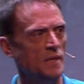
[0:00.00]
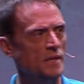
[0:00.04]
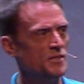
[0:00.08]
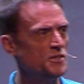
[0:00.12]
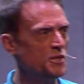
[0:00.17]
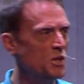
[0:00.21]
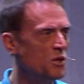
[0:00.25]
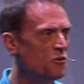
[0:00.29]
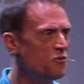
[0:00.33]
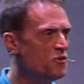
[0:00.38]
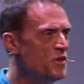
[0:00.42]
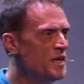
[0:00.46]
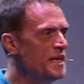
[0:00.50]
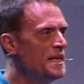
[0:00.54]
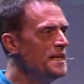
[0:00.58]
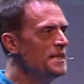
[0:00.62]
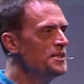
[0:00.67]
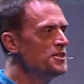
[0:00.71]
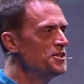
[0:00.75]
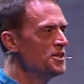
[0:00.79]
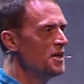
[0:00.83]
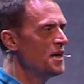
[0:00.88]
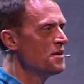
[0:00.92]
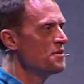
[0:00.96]
So, if
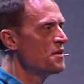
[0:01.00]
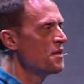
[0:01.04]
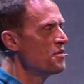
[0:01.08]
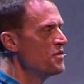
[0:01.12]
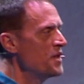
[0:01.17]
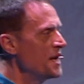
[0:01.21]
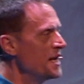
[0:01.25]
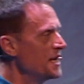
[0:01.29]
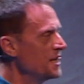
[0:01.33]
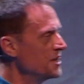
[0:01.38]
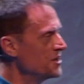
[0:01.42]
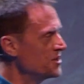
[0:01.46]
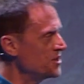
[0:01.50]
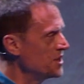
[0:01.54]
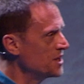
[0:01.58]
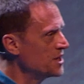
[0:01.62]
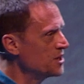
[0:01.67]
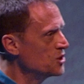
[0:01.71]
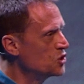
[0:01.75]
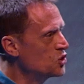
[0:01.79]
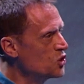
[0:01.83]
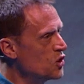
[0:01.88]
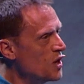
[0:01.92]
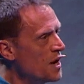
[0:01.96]
these are the things that are
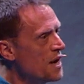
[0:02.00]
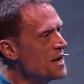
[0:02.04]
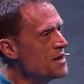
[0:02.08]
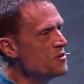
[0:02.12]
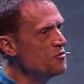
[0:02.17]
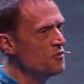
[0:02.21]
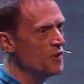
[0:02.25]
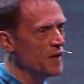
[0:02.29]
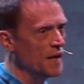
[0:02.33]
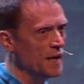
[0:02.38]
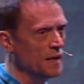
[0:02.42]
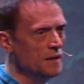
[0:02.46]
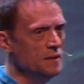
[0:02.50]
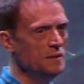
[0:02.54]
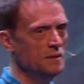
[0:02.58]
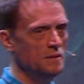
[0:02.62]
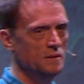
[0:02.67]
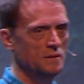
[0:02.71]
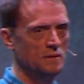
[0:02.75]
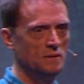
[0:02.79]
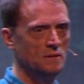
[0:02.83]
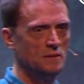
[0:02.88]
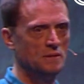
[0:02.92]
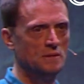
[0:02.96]
driving
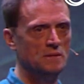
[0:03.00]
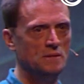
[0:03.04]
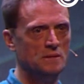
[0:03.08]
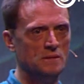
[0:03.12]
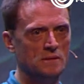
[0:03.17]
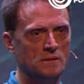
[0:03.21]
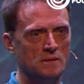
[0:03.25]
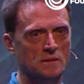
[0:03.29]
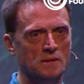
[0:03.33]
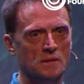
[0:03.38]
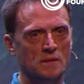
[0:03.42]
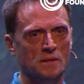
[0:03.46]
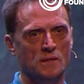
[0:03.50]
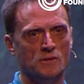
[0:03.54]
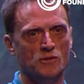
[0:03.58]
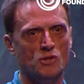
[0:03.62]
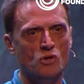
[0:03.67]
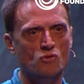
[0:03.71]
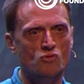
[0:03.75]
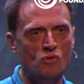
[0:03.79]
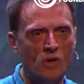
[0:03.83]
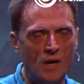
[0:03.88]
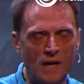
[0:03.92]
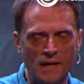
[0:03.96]

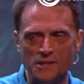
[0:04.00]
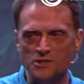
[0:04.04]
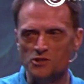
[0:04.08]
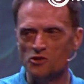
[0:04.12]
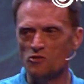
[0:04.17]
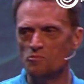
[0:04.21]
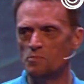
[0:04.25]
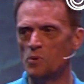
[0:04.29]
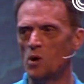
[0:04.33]
the rise of